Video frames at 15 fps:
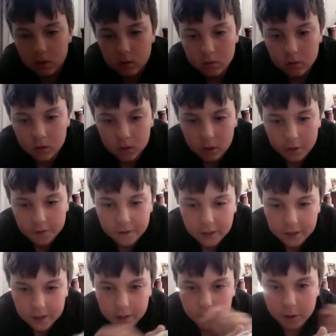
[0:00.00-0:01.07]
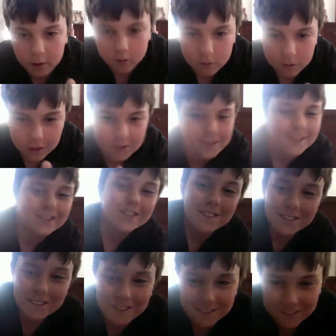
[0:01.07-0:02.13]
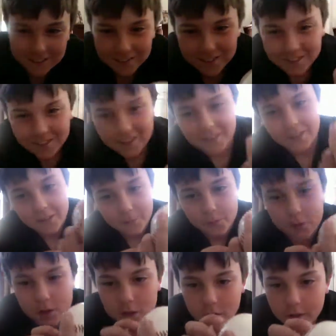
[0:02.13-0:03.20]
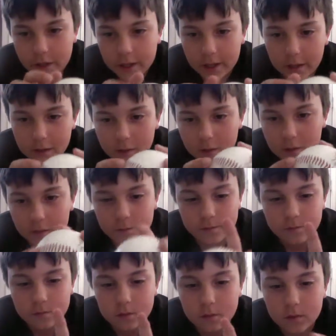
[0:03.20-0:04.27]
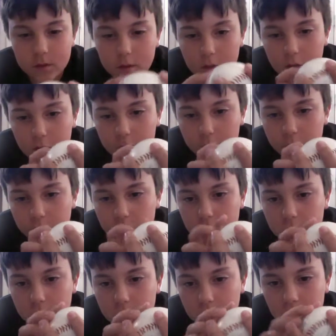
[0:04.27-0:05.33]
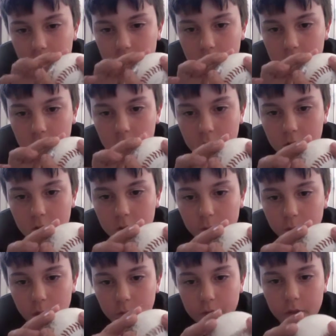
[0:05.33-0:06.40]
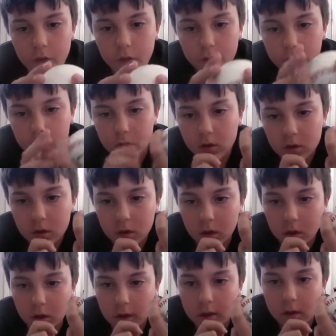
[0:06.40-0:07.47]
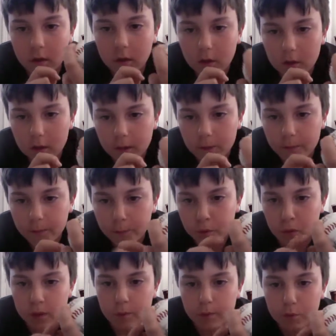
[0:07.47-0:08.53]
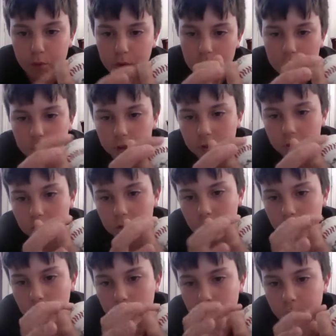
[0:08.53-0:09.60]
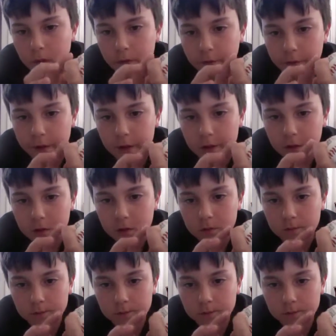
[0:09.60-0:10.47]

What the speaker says: sorry if that came out wrong. So yeah, you just move it over a little, put pressure on your middle finger,